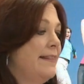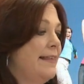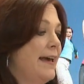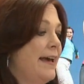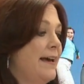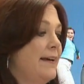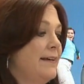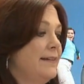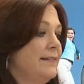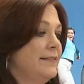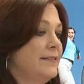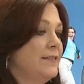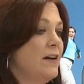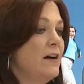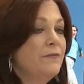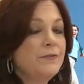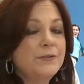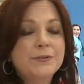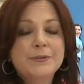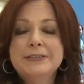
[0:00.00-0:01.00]
that
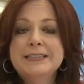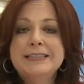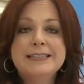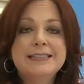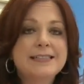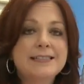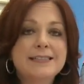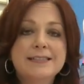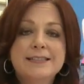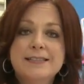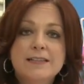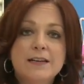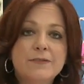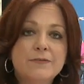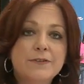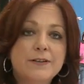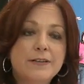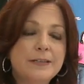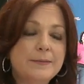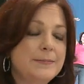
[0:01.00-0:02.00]
software releases,
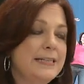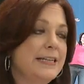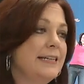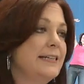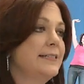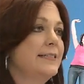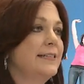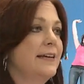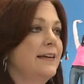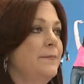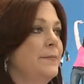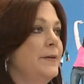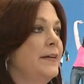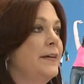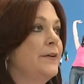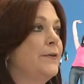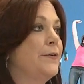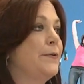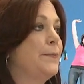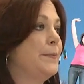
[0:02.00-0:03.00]
software updates come and
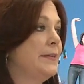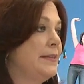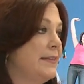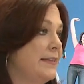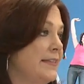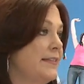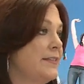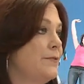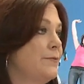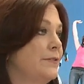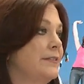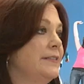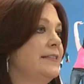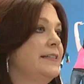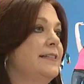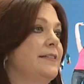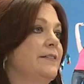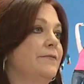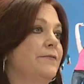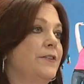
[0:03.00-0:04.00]
go, but this
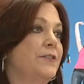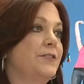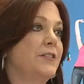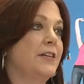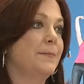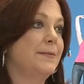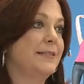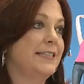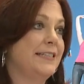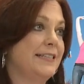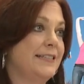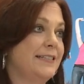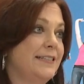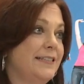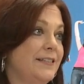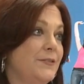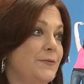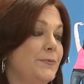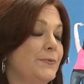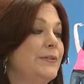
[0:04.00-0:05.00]
release of Photoshop
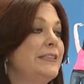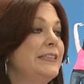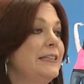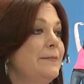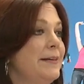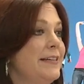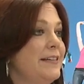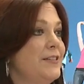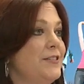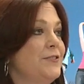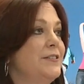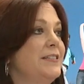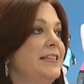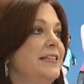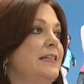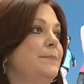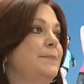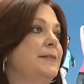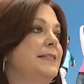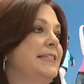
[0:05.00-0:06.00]
CS6 really makes you
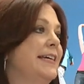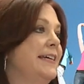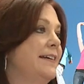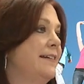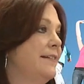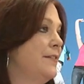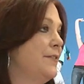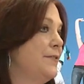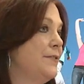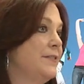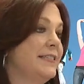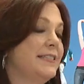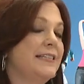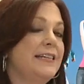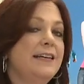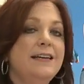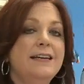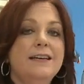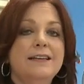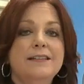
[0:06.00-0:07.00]
sit up and take notice.
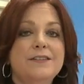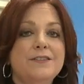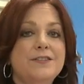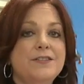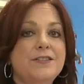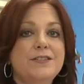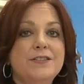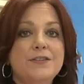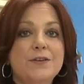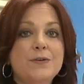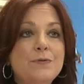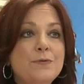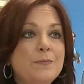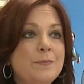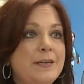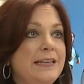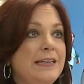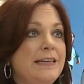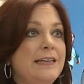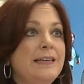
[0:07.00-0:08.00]
There's so
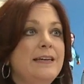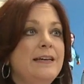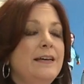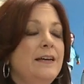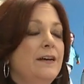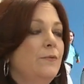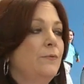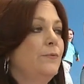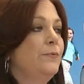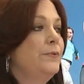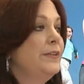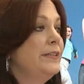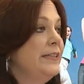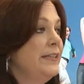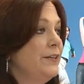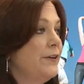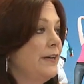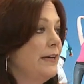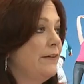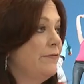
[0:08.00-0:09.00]
many
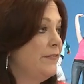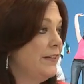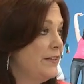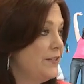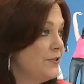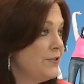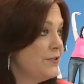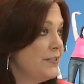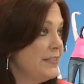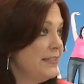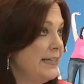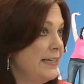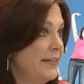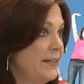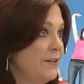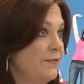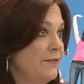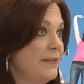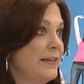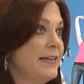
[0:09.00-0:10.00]
really great features in
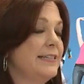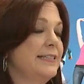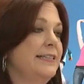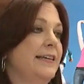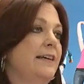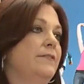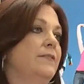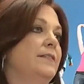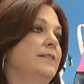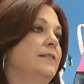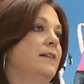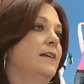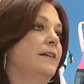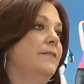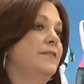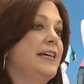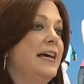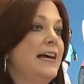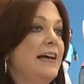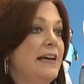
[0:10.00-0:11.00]
here that save us a lot
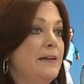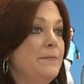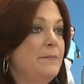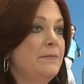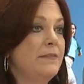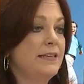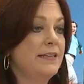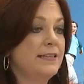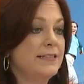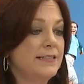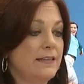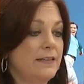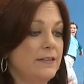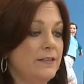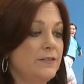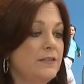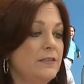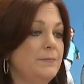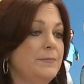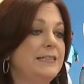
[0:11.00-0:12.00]
of time, things that
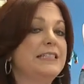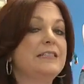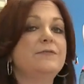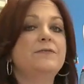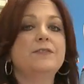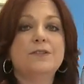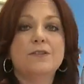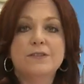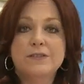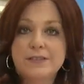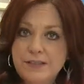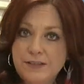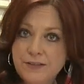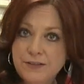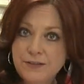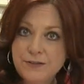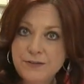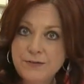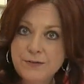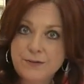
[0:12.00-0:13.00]
used to be difficult to
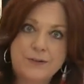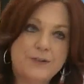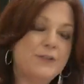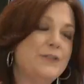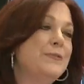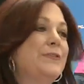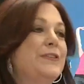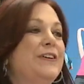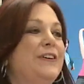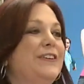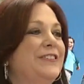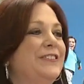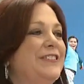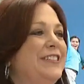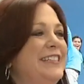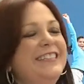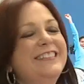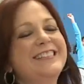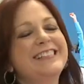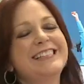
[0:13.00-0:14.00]
do are no longer
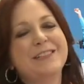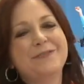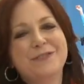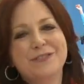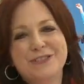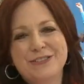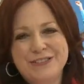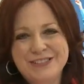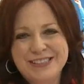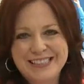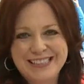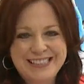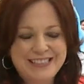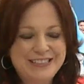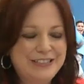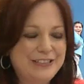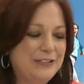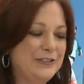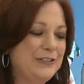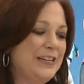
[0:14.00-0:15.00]
near as difficult to
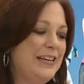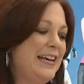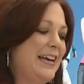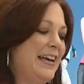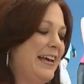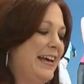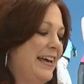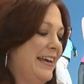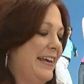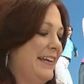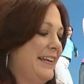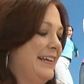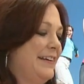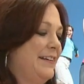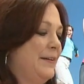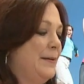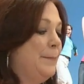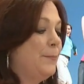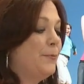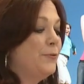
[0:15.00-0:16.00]
do, and
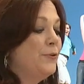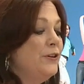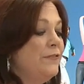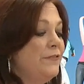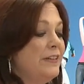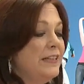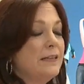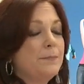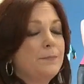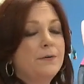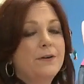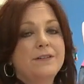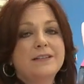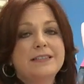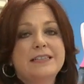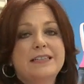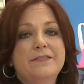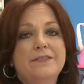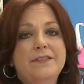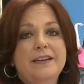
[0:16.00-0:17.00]
improving the
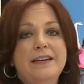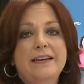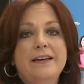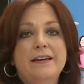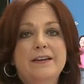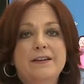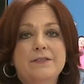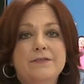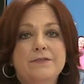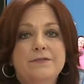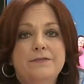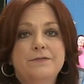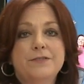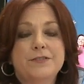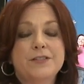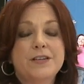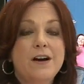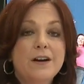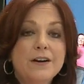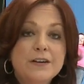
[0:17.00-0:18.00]
productivity of
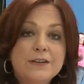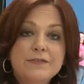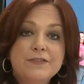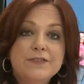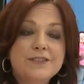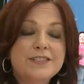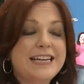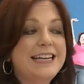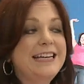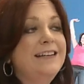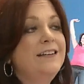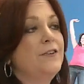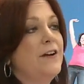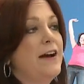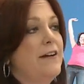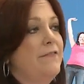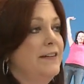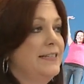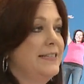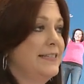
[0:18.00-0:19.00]
photographers and
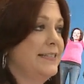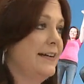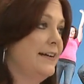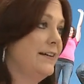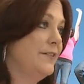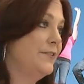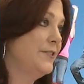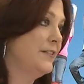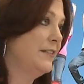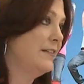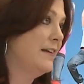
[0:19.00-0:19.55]
graphic designers